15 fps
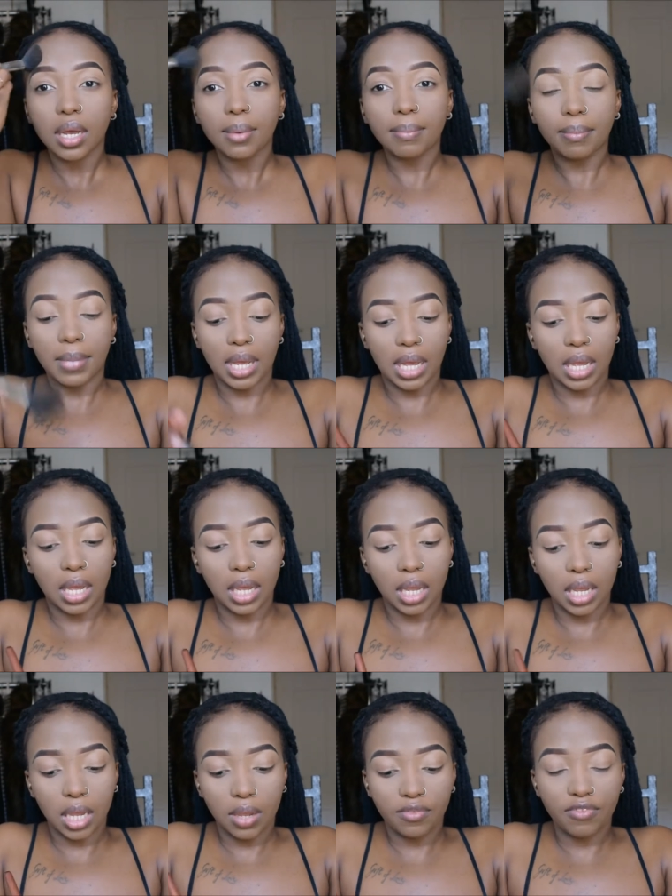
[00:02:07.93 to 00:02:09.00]

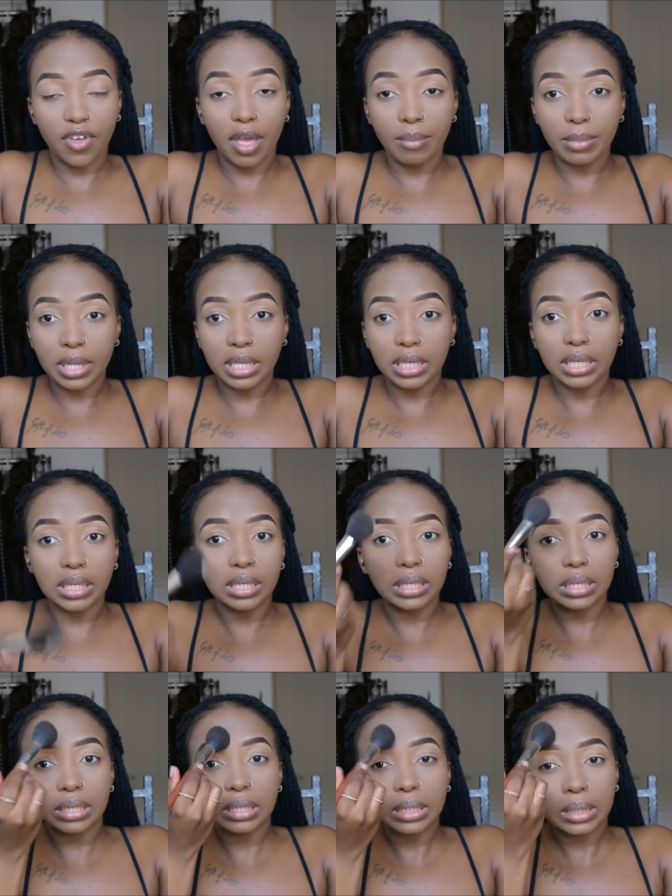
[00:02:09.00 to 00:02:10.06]
my family,
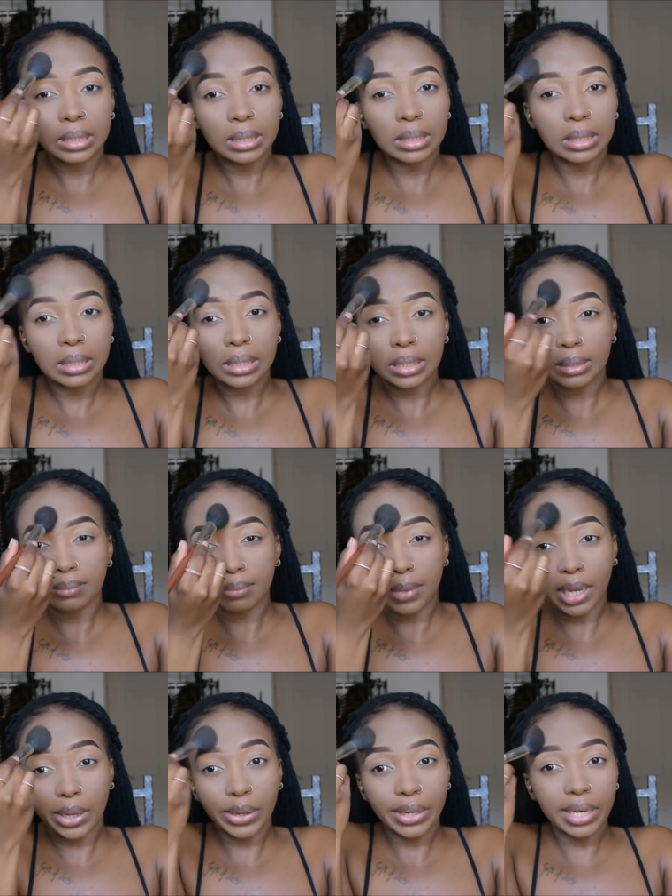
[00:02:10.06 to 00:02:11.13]

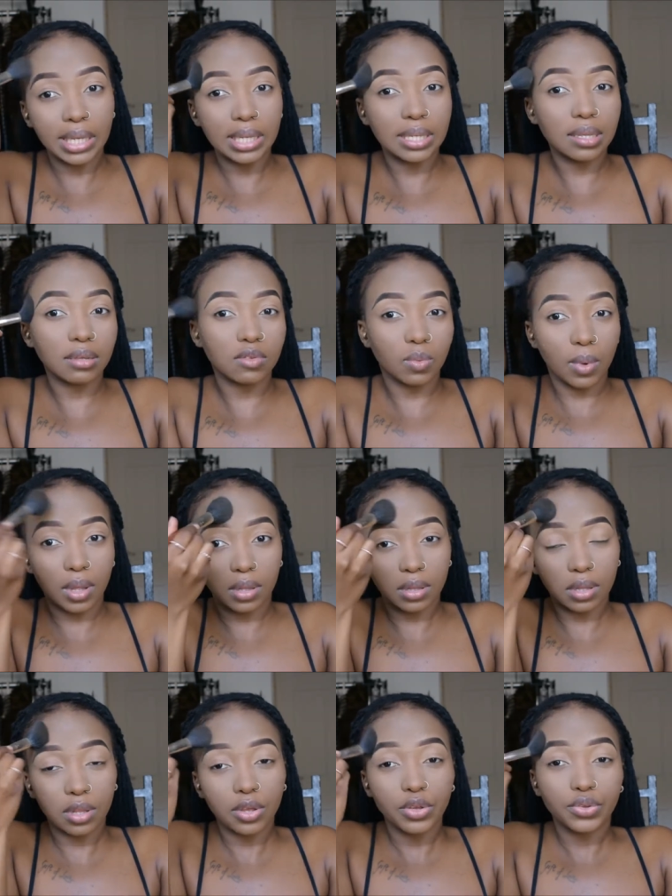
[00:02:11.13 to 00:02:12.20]
my colleagues as well.
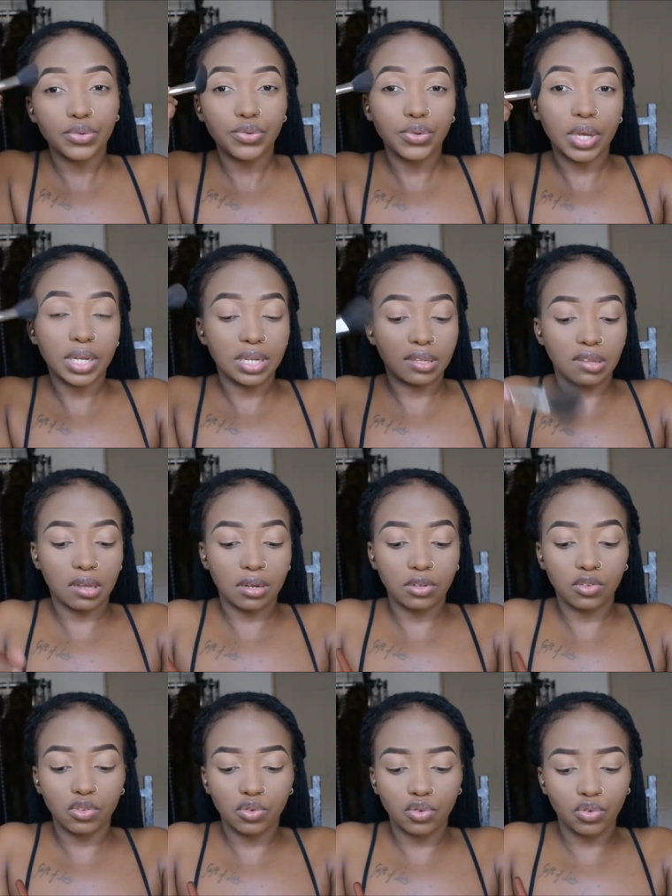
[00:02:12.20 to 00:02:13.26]
So I
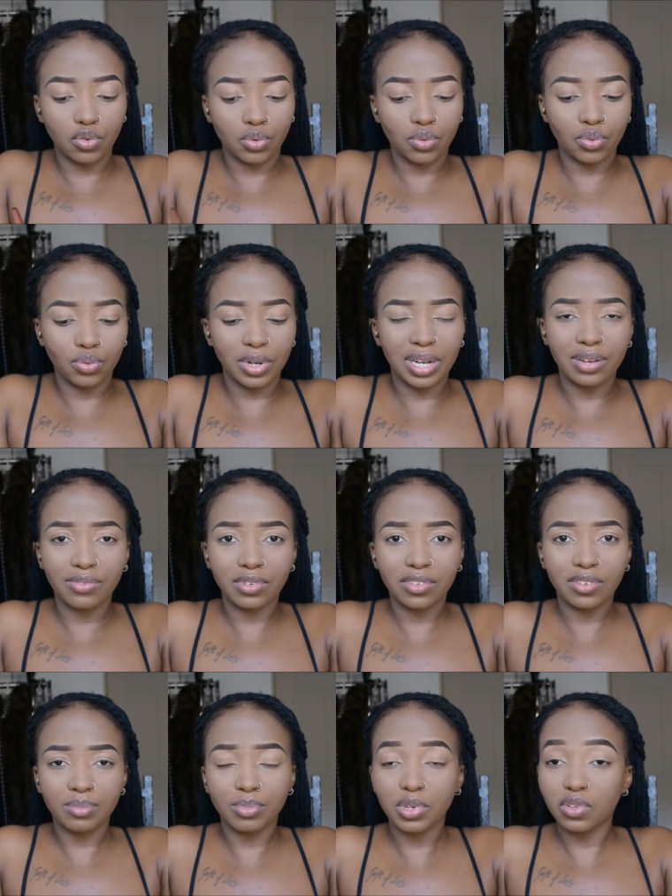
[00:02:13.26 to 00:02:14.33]
decided to do
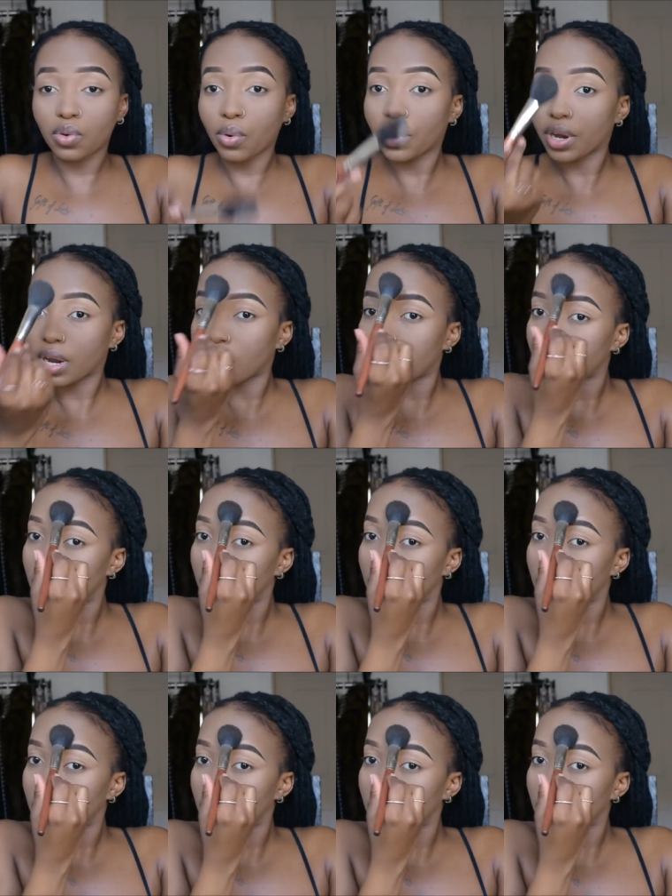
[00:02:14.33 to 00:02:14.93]
levels in Pretoria.